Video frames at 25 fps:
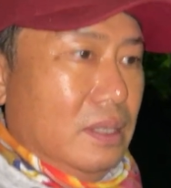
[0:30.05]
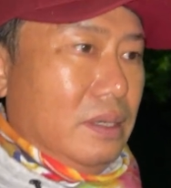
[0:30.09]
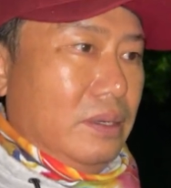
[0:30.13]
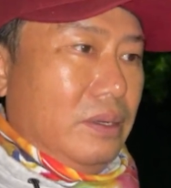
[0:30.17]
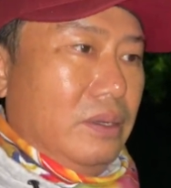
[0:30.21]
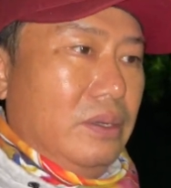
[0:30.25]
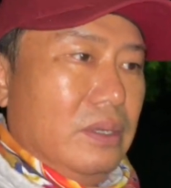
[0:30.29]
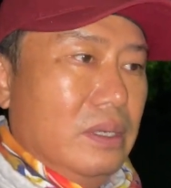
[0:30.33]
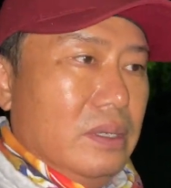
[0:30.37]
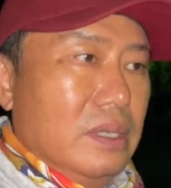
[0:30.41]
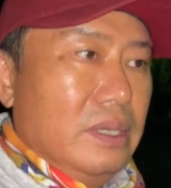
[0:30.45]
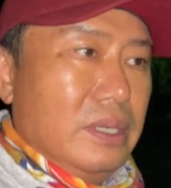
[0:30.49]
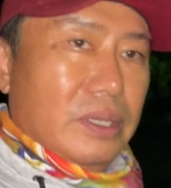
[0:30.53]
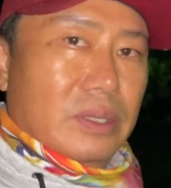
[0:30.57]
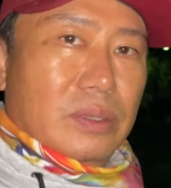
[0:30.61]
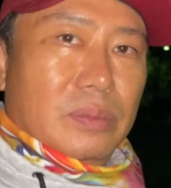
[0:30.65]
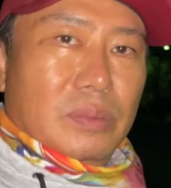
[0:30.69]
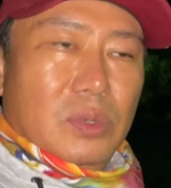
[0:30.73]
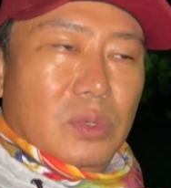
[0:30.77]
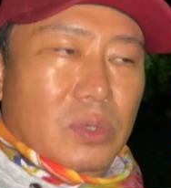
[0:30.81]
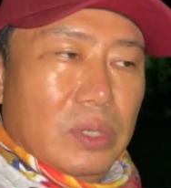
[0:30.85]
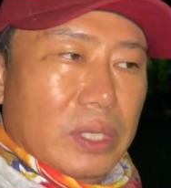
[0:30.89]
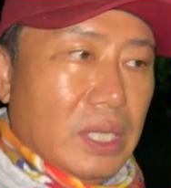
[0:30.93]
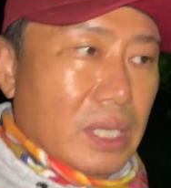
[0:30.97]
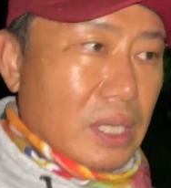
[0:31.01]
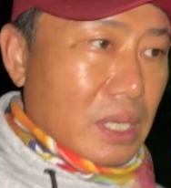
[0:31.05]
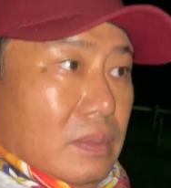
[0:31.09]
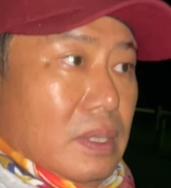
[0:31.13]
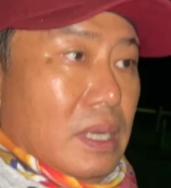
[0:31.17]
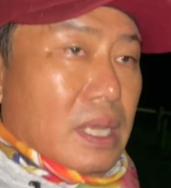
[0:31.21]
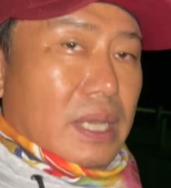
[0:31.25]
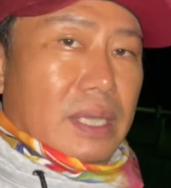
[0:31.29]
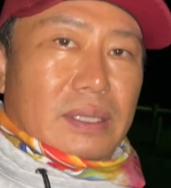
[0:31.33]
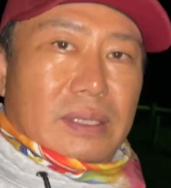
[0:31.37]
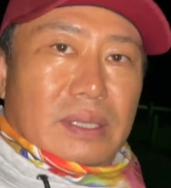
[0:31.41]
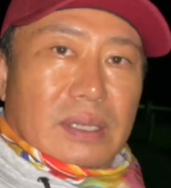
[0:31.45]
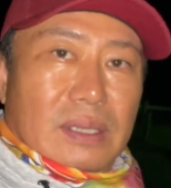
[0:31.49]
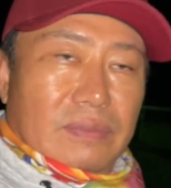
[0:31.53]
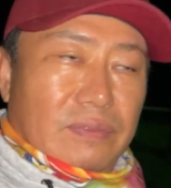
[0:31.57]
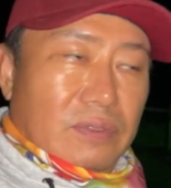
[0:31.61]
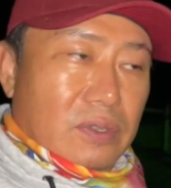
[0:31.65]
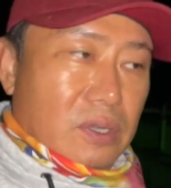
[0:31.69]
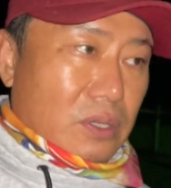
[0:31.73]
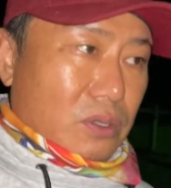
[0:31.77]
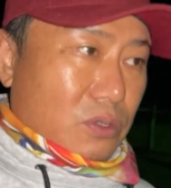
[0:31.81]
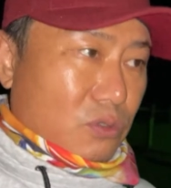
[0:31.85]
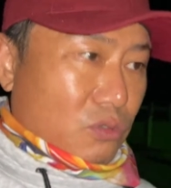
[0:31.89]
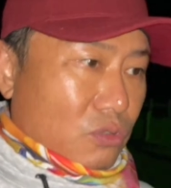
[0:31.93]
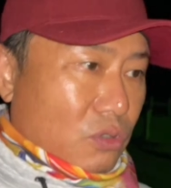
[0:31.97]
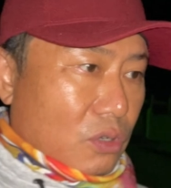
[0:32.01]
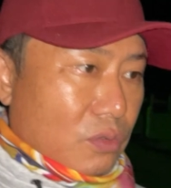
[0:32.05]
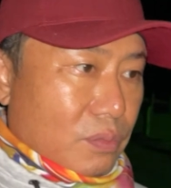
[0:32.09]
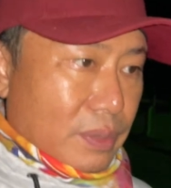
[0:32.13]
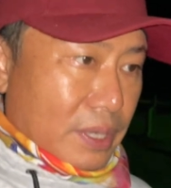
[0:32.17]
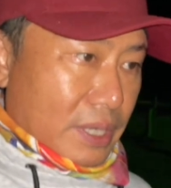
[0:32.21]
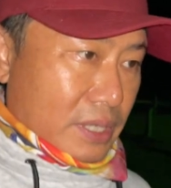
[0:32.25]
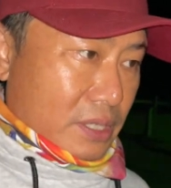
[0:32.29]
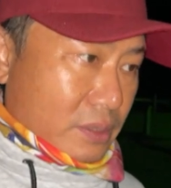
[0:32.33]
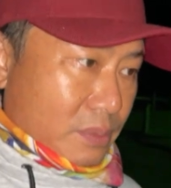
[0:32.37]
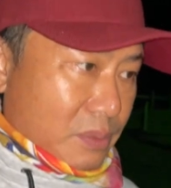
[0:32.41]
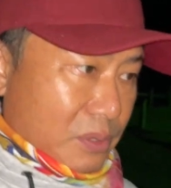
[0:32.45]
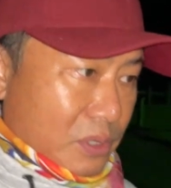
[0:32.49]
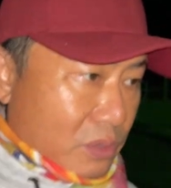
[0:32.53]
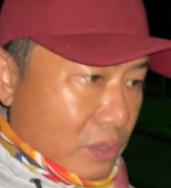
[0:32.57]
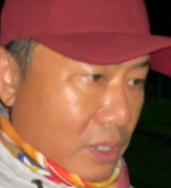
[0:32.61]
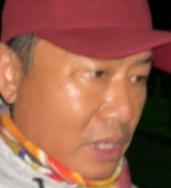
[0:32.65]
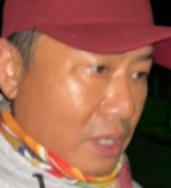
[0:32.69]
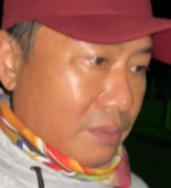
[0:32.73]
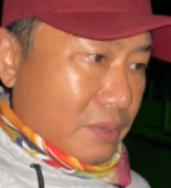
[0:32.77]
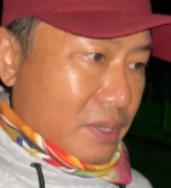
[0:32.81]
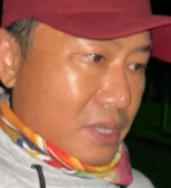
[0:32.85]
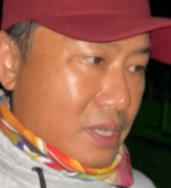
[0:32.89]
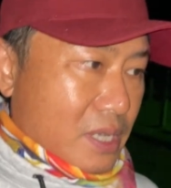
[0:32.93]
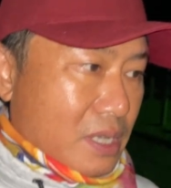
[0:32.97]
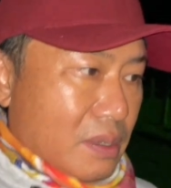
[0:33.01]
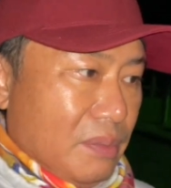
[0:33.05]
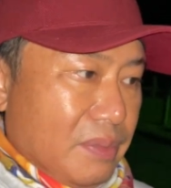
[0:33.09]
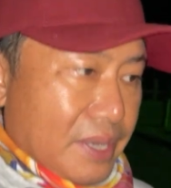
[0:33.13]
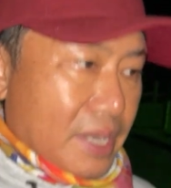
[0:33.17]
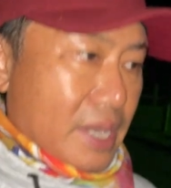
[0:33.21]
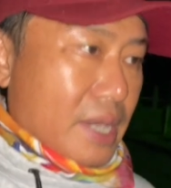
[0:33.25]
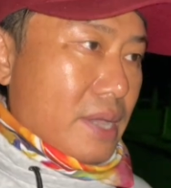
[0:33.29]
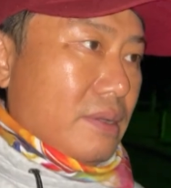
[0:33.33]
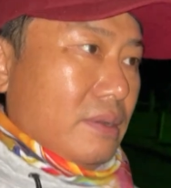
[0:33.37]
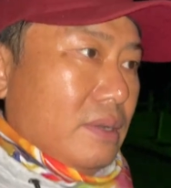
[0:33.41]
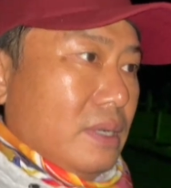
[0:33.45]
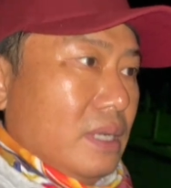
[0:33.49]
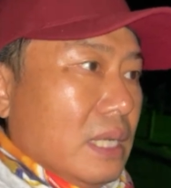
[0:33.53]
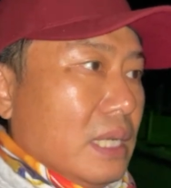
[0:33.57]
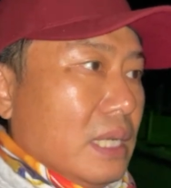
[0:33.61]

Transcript: early in the morning. Later I've got two of my subscribers coming out,